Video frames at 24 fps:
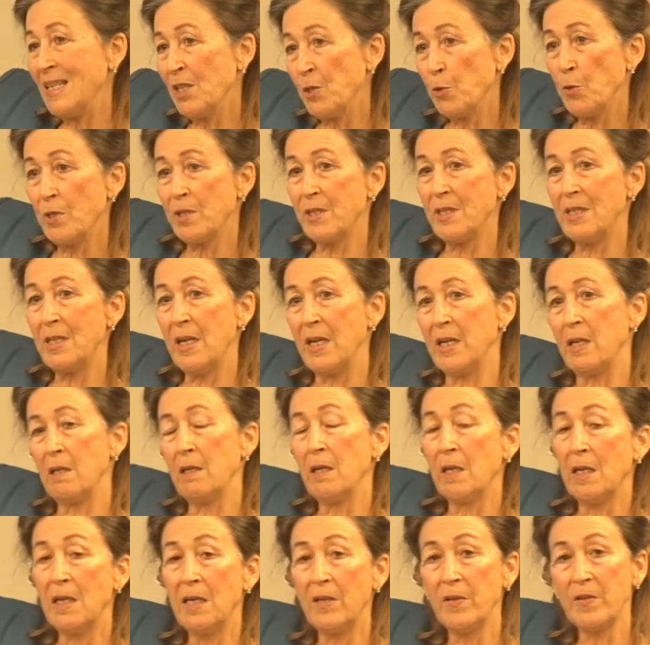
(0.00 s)

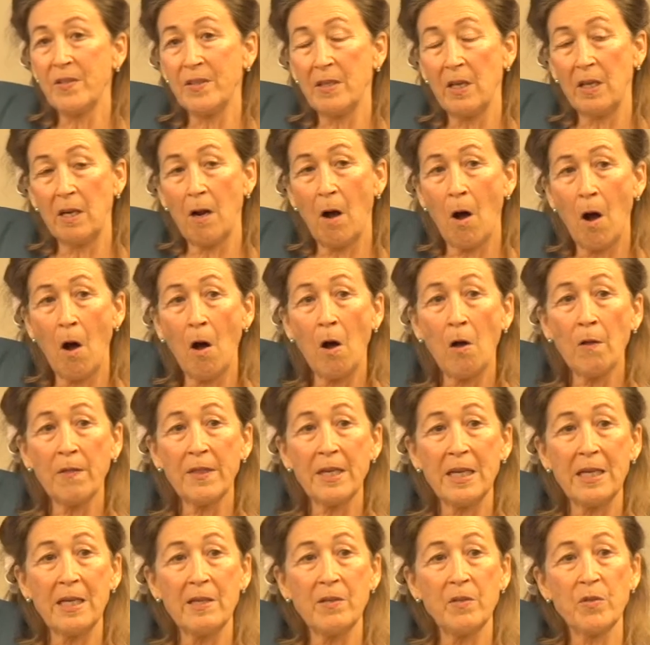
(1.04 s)
interesting is that all
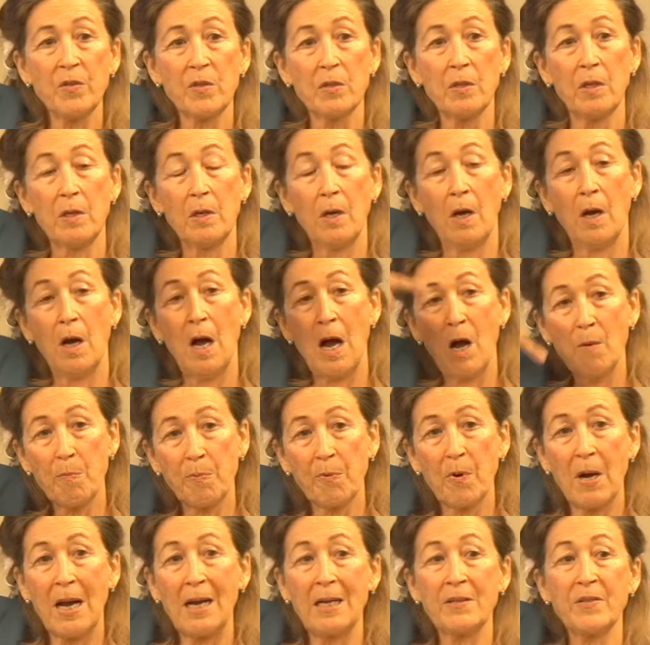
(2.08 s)
these
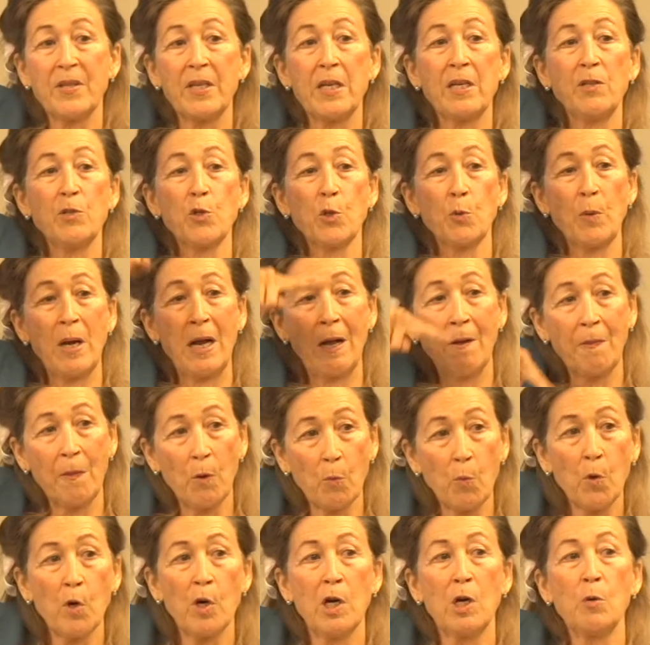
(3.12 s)
uprisings around
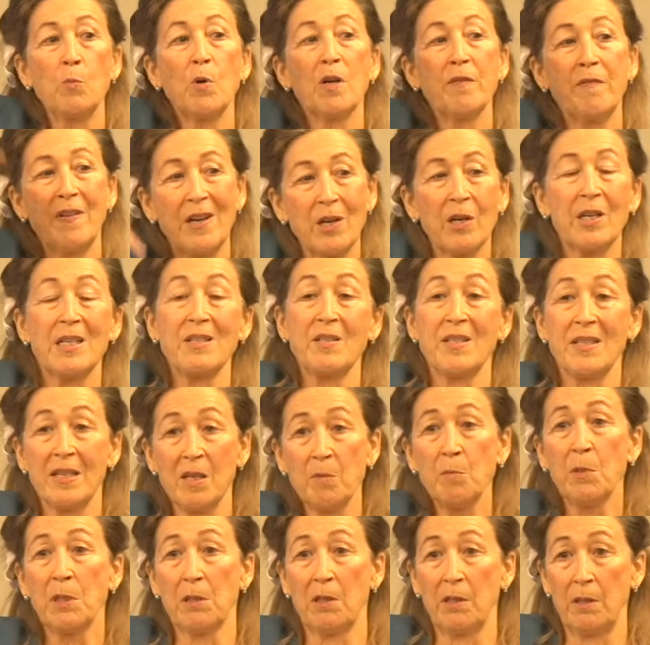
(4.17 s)
the world were very
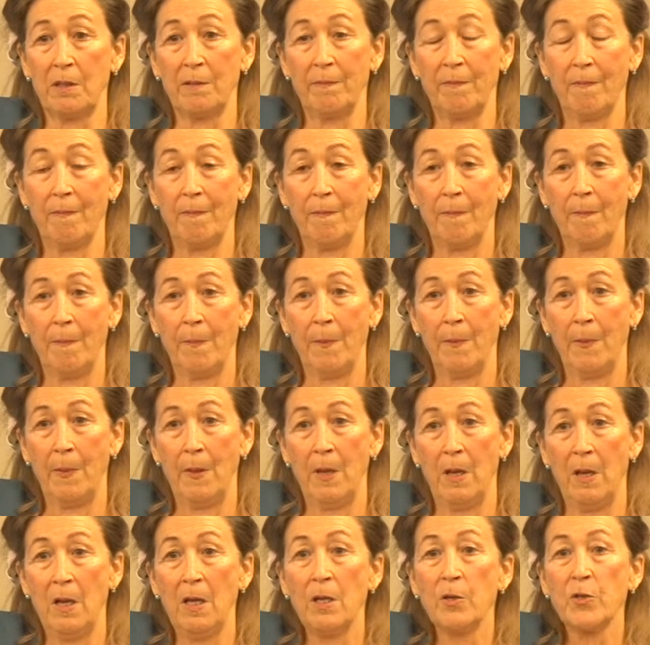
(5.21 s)
similar.
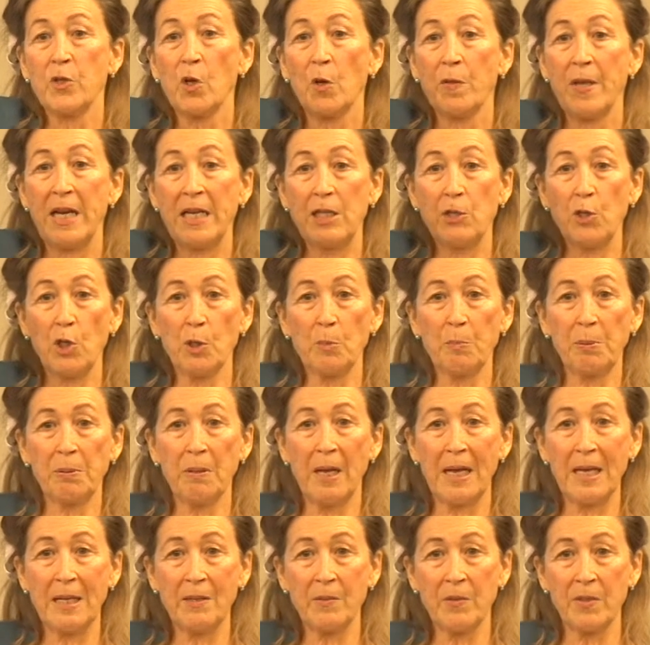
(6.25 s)
So they took
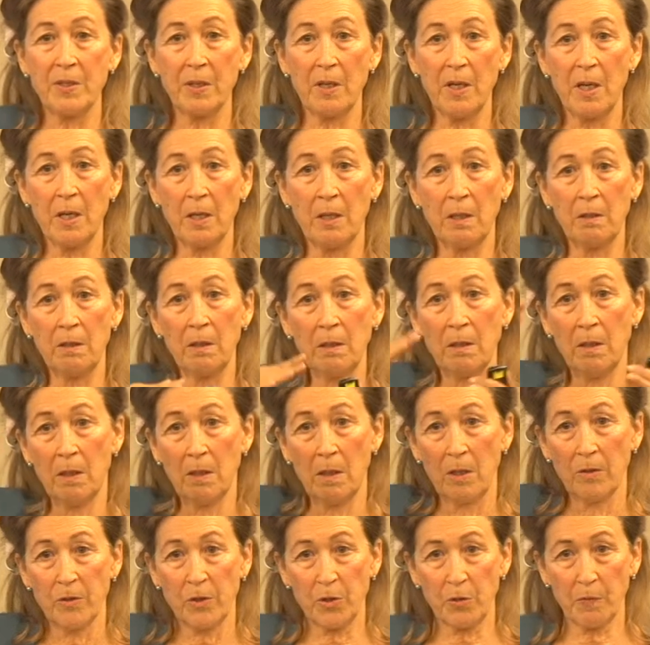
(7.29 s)
place in
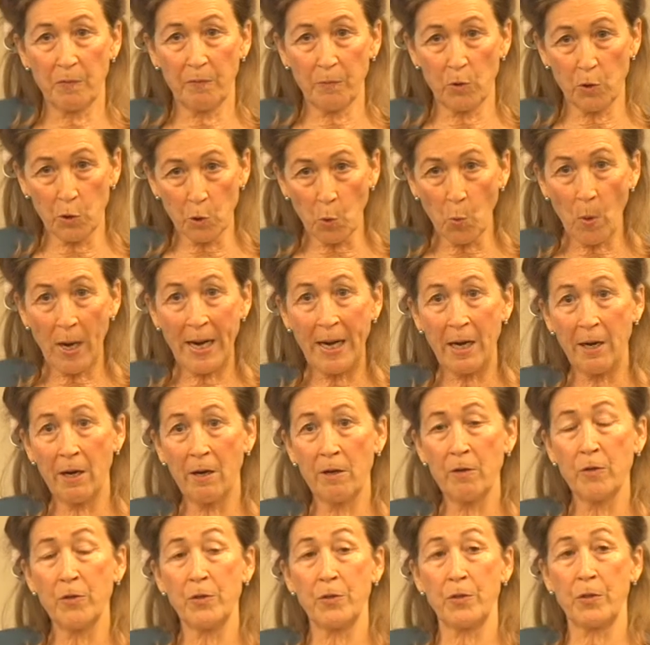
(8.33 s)

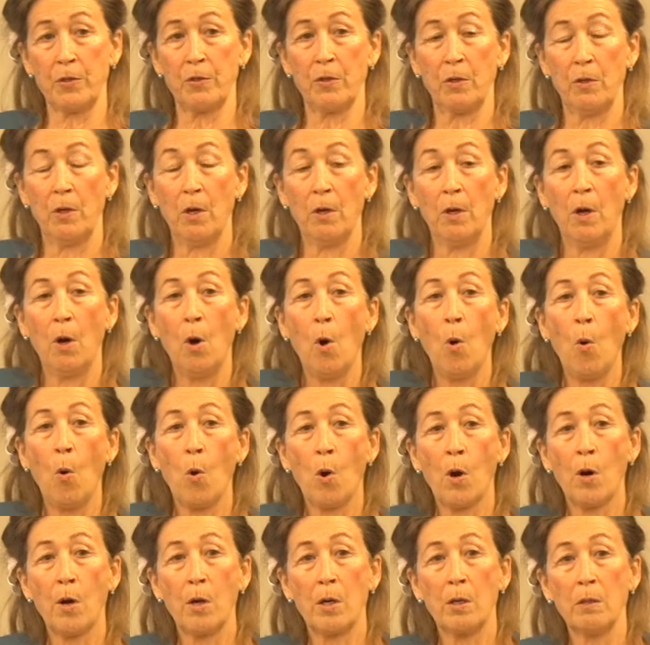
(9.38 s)
squares,
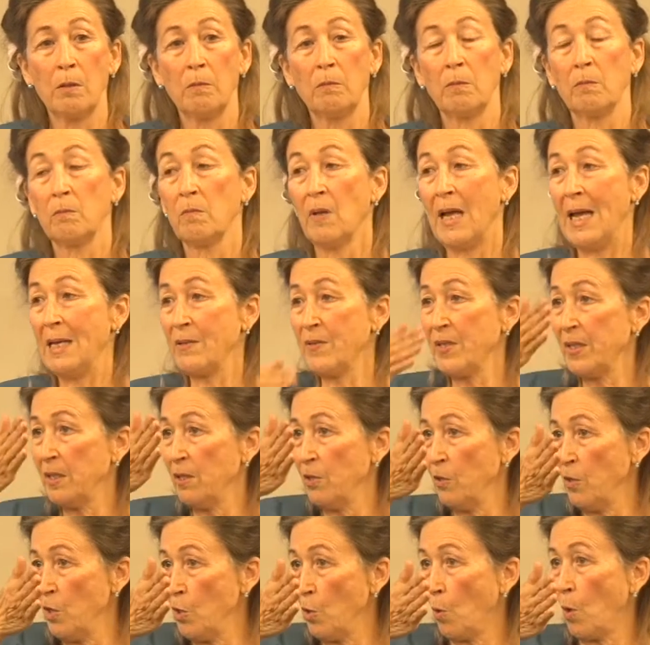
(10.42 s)
or as
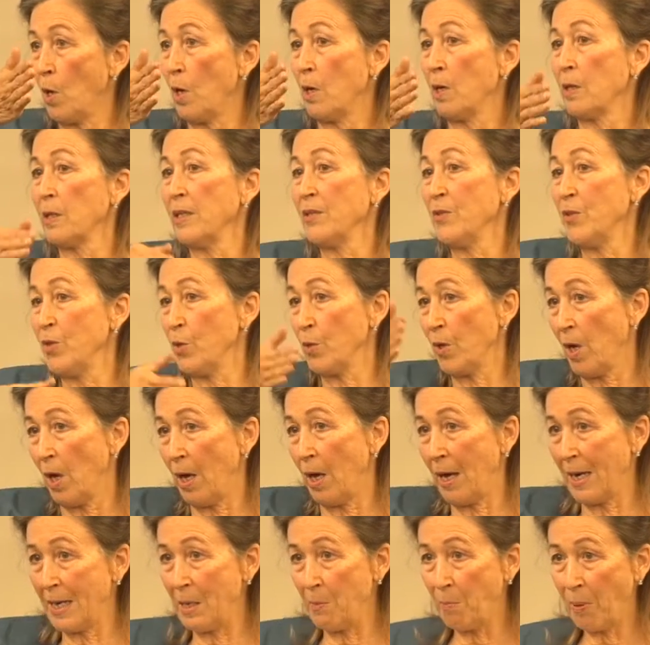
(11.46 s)
in New York, in
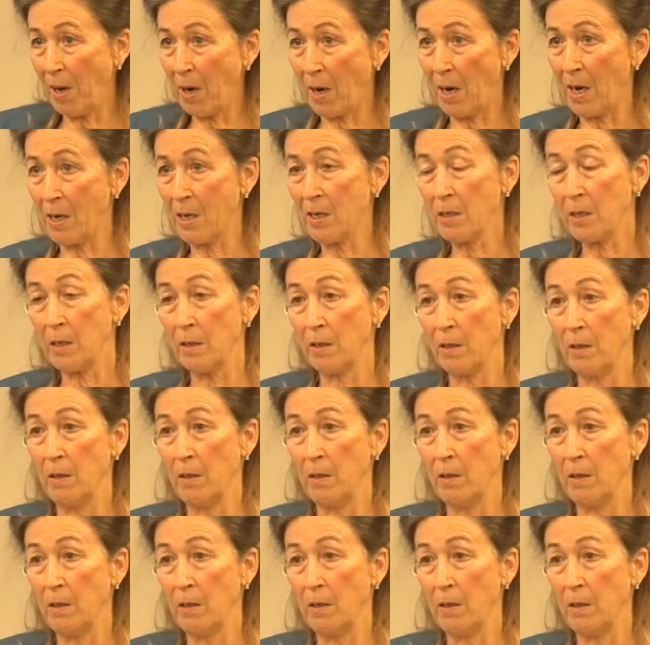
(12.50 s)
Zuccotti Park,